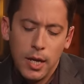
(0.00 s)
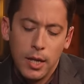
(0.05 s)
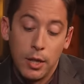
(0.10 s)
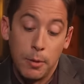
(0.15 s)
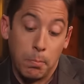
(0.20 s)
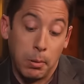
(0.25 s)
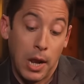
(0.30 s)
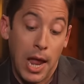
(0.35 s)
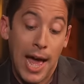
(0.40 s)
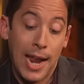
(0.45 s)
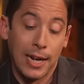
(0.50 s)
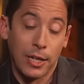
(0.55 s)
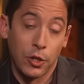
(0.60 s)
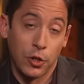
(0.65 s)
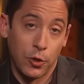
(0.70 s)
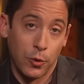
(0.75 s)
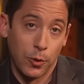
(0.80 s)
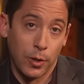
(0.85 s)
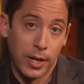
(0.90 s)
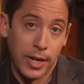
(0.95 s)
the planet
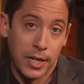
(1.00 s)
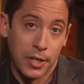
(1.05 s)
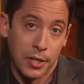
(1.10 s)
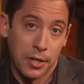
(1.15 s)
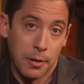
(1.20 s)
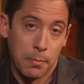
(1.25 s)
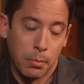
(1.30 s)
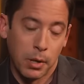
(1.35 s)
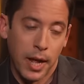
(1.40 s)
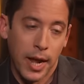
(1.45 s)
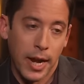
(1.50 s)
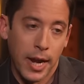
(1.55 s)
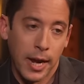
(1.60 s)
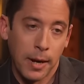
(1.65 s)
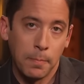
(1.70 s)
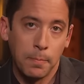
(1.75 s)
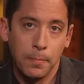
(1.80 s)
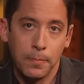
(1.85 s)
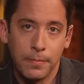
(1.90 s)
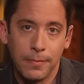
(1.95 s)
certainly isn't
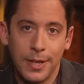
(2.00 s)
complaining.